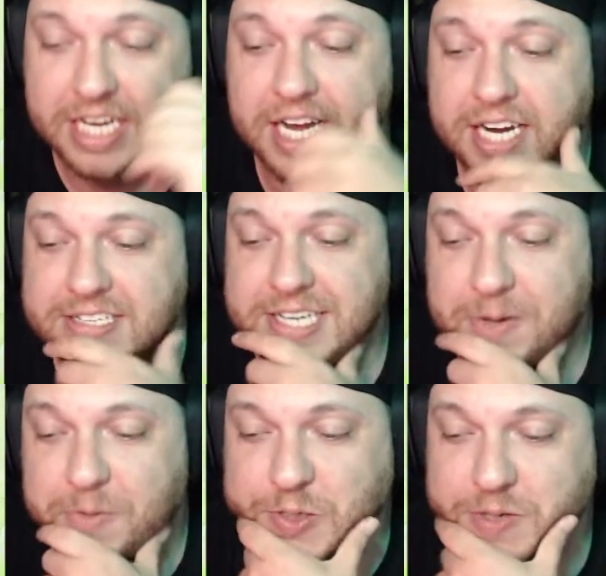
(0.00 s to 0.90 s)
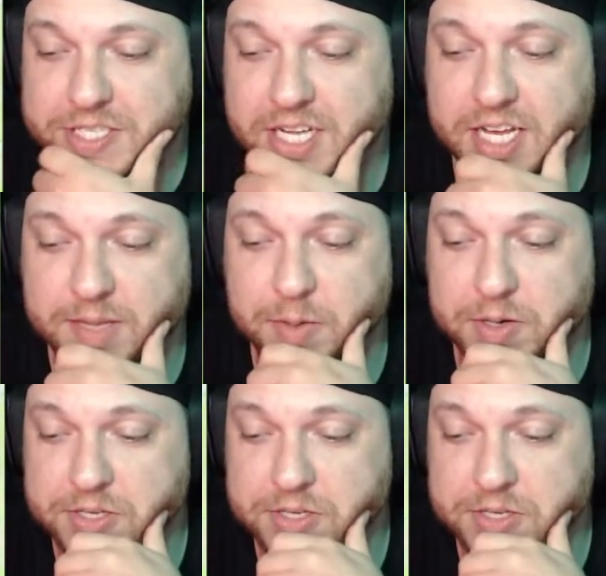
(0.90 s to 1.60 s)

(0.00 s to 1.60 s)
gonna say which ones I like the most.